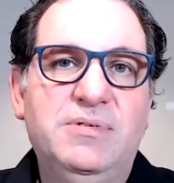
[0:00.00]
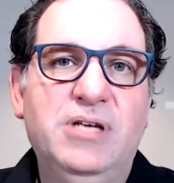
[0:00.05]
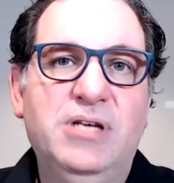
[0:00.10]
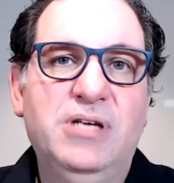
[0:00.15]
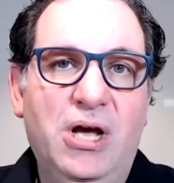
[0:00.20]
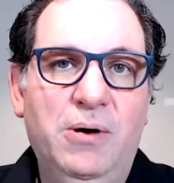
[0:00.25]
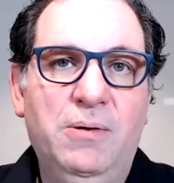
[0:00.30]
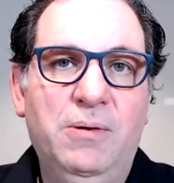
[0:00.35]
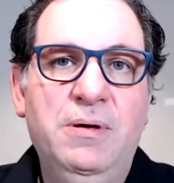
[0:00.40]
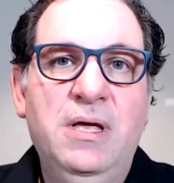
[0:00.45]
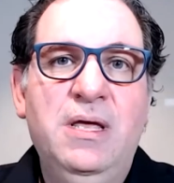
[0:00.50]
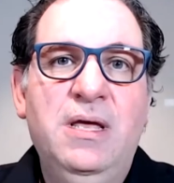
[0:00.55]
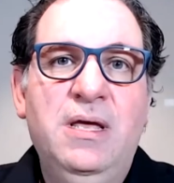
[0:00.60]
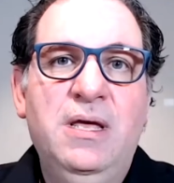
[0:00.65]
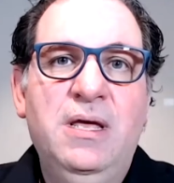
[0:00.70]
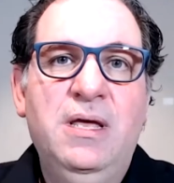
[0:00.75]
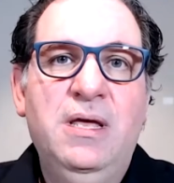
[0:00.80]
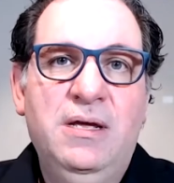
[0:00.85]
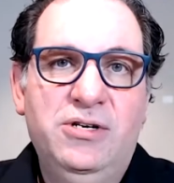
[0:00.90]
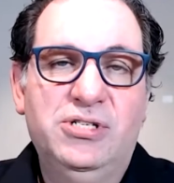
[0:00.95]
So
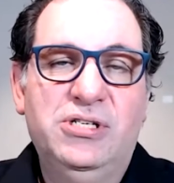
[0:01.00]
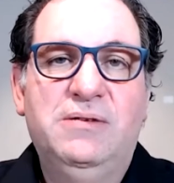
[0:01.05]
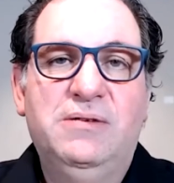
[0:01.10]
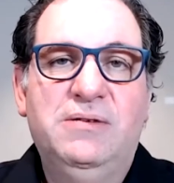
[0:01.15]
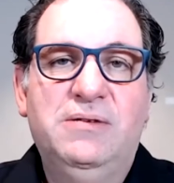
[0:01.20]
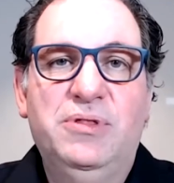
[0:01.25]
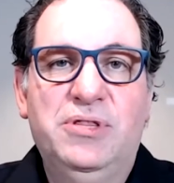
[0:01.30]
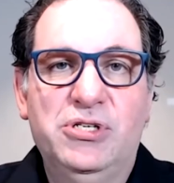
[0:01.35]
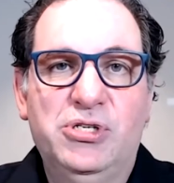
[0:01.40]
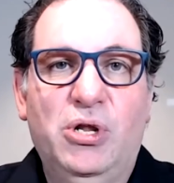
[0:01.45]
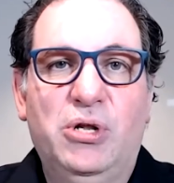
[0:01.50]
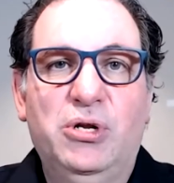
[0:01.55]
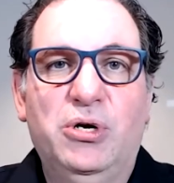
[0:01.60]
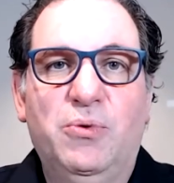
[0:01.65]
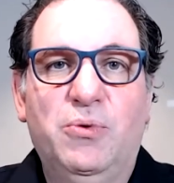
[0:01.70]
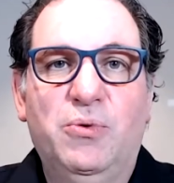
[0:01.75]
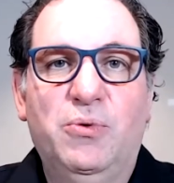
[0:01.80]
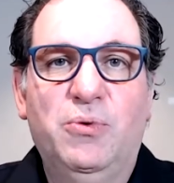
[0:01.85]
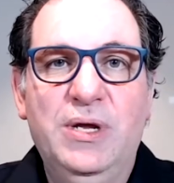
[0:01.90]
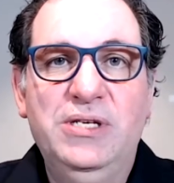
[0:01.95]
just with the
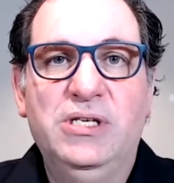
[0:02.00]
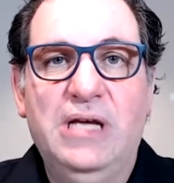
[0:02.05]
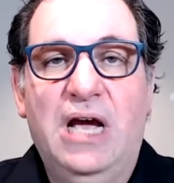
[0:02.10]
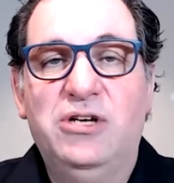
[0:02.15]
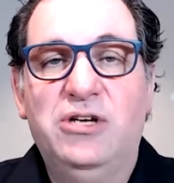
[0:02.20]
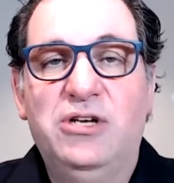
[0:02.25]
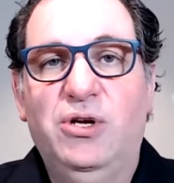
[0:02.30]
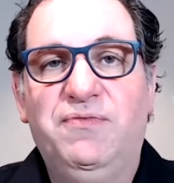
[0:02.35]
SolarWinds attack.